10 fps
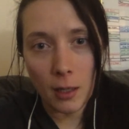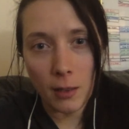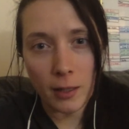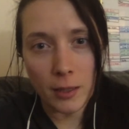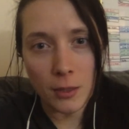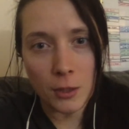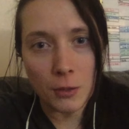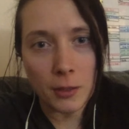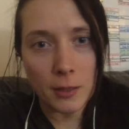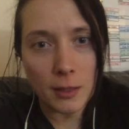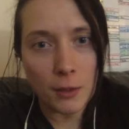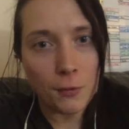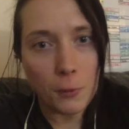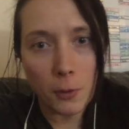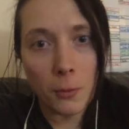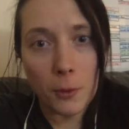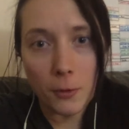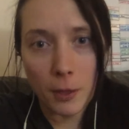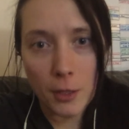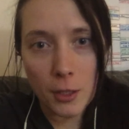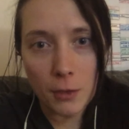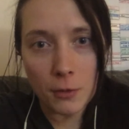Like generally it's like a 4-to-1 ratio,